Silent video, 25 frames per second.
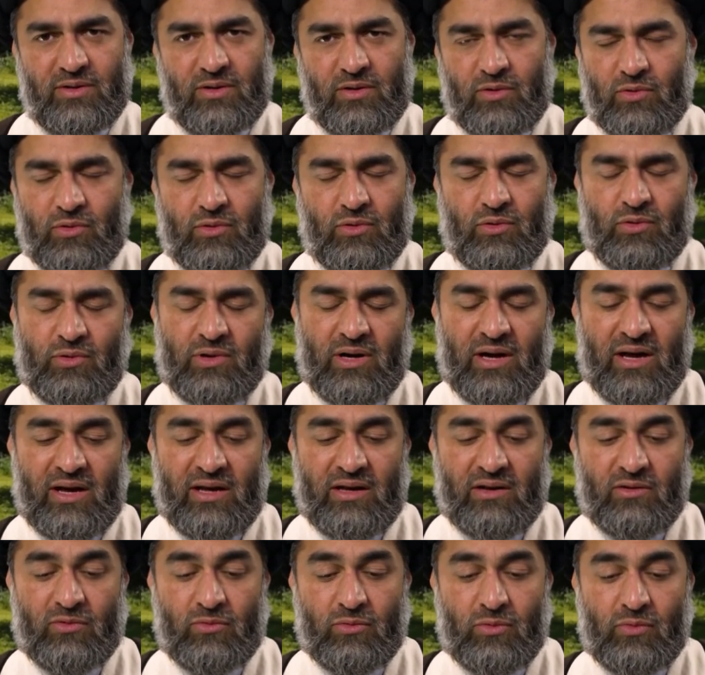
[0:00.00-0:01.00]
or
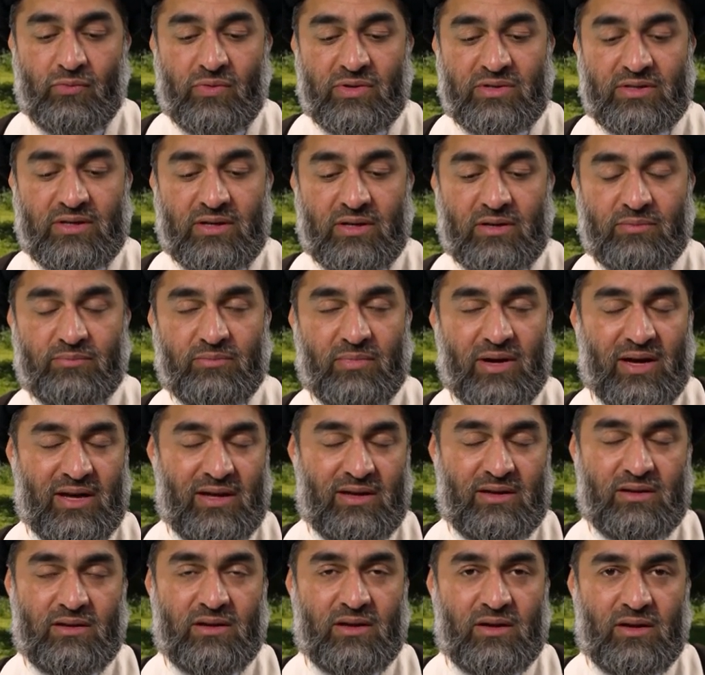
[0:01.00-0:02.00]
I always learned
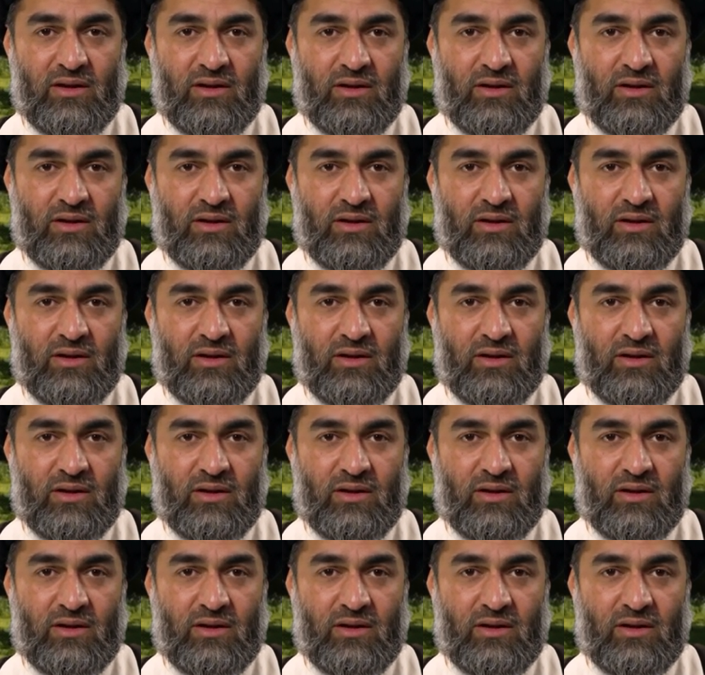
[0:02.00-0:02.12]
my